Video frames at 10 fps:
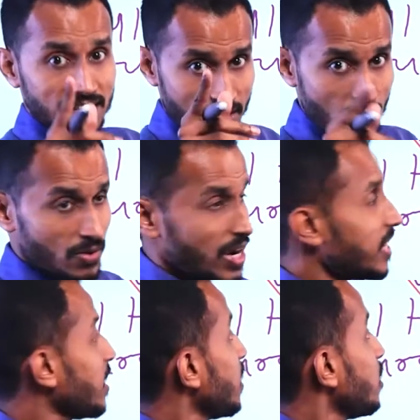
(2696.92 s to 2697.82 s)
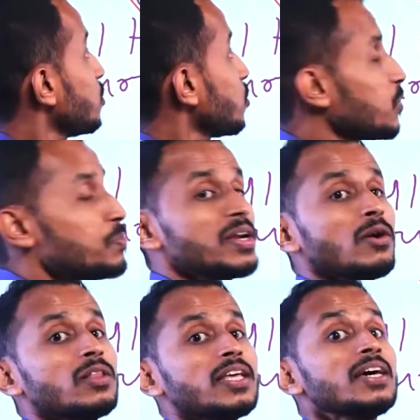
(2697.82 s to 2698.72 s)
All right, so you bring
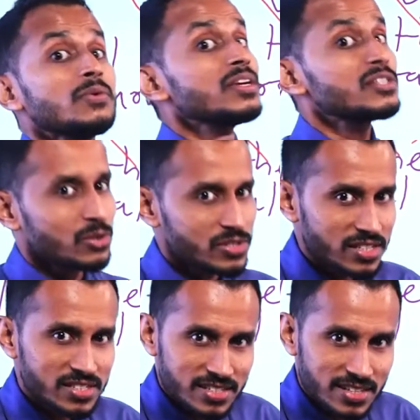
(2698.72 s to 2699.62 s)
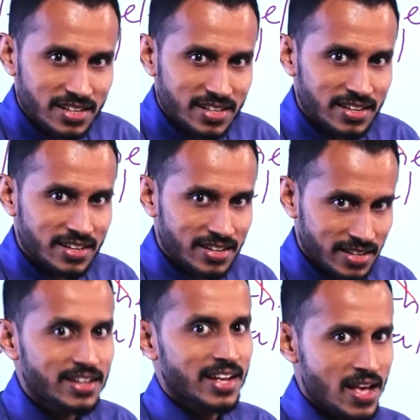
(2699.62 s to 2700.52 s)
all the resources.
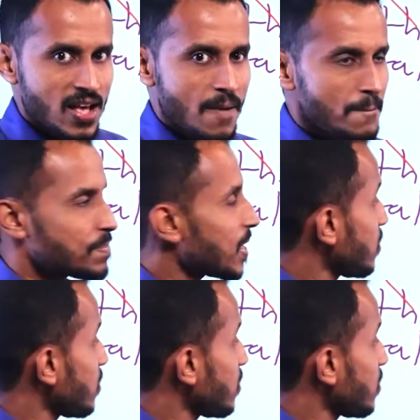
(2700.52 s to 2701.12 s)
The